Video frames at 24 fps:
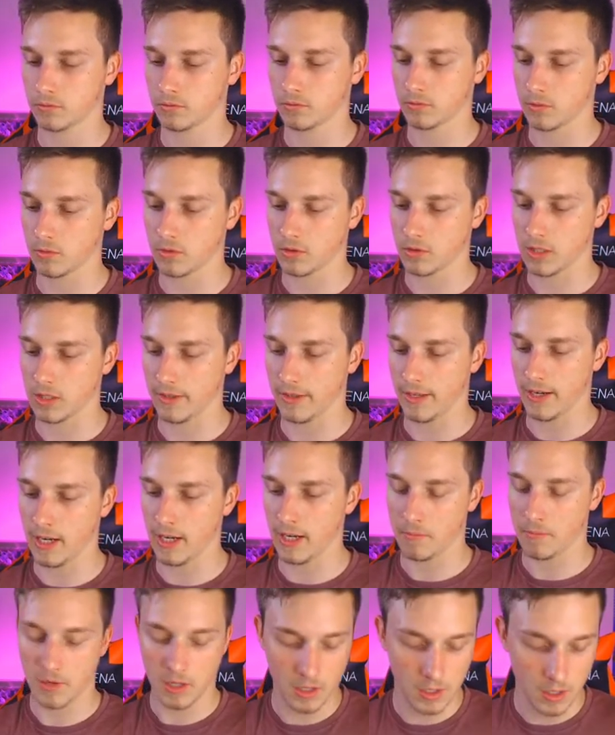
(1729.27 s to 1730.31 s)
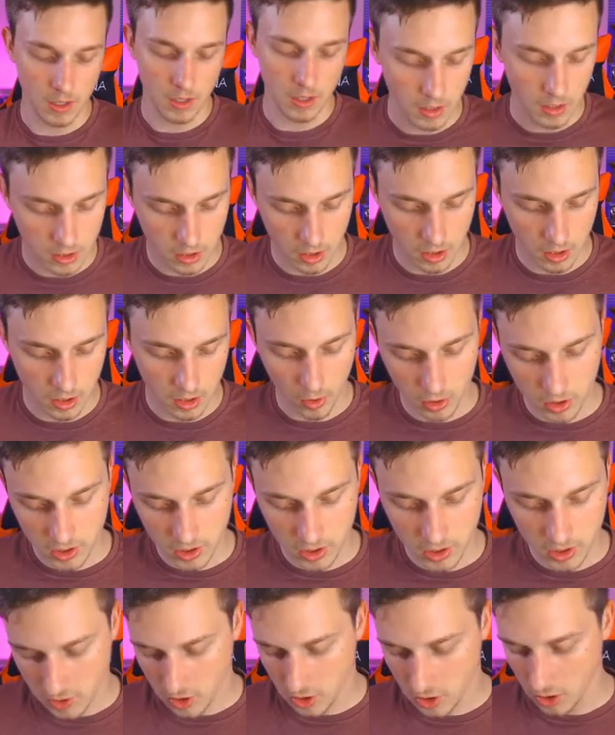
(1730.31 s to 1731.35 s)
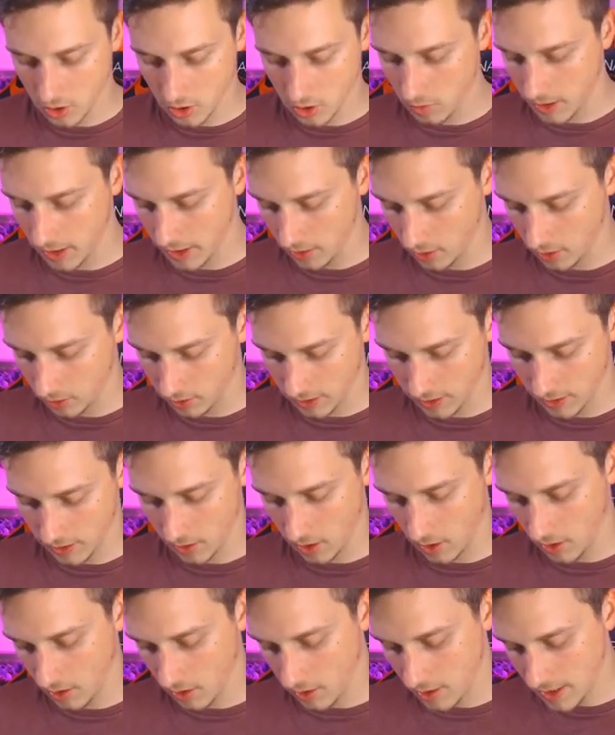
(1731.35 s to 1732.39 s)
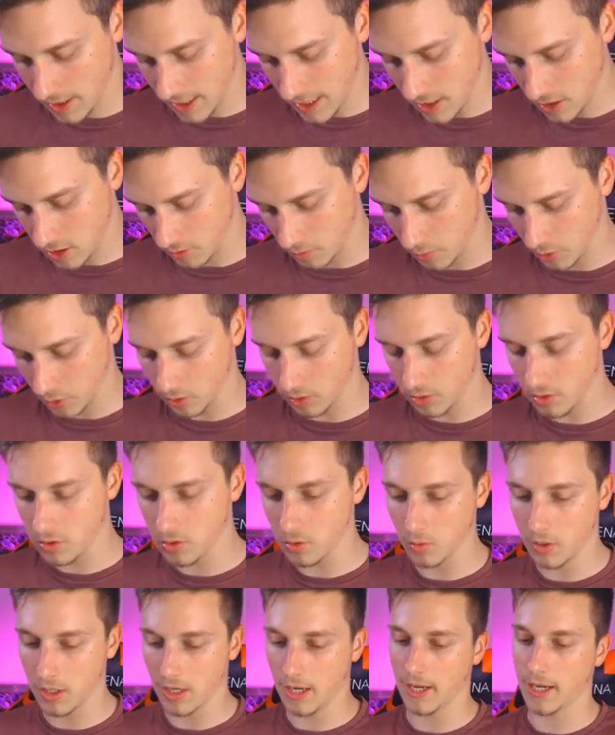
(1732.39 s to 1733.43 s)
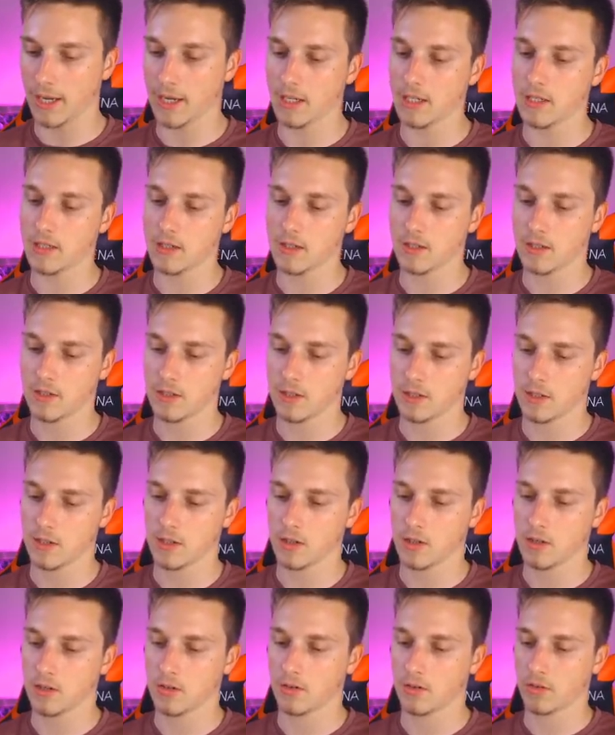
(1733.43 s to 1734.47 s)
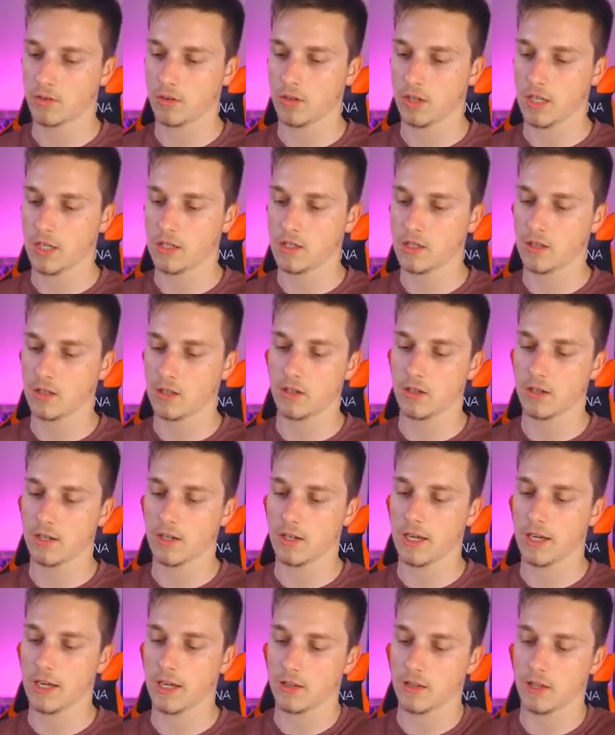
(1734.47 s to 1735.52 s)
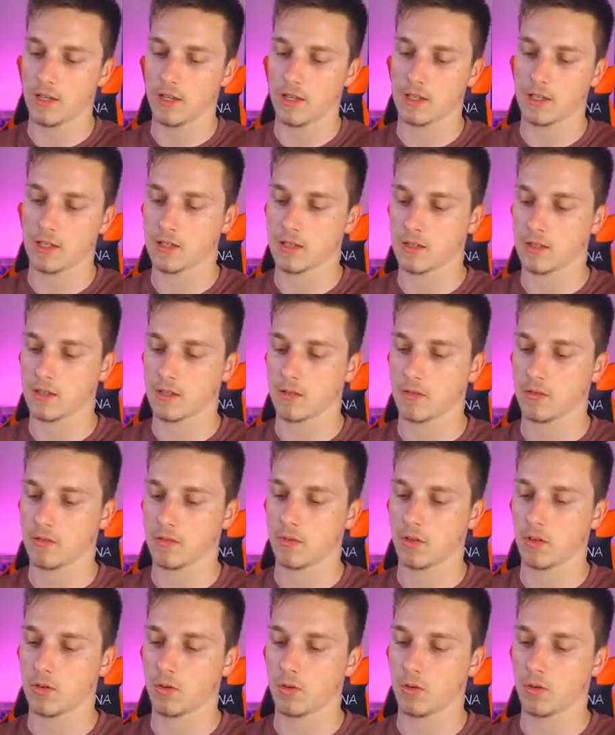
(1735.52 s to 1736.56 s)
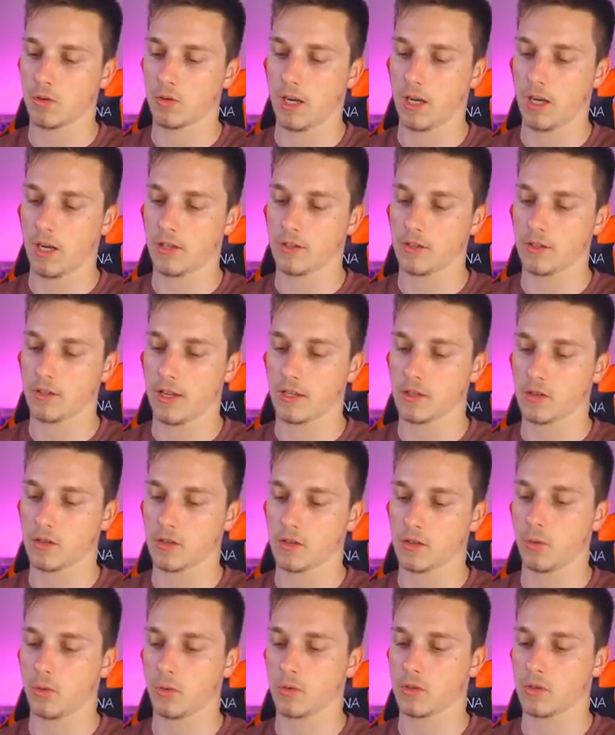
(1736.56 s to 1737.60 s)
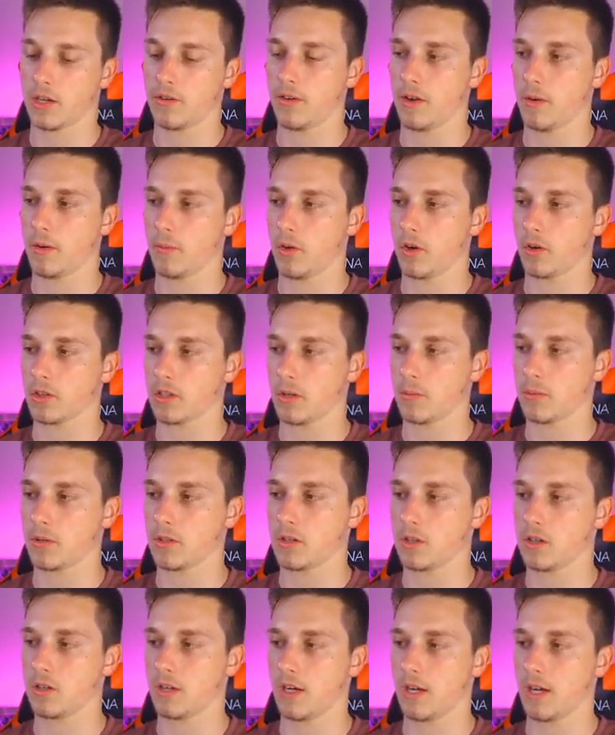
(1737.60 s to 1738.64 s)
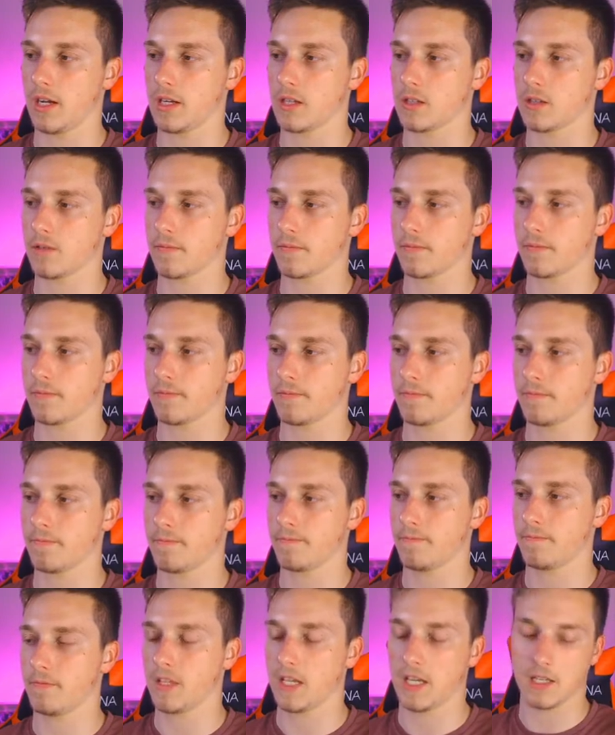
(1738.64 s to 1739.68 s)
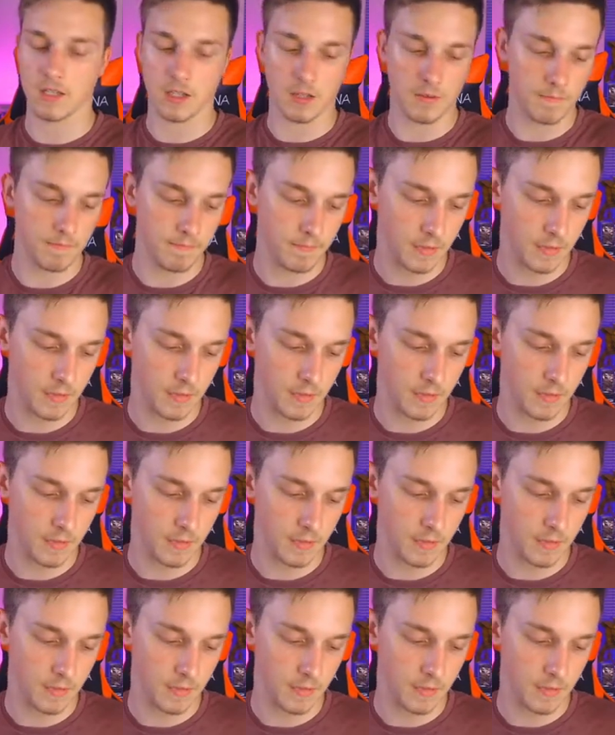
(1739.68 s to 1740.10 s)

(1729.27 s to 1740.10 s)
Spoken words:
Let's do that up. So box number two yielded decent pulls. We had Rudy and this cool card. So that's the pulls out of our box number two, guys. Decent.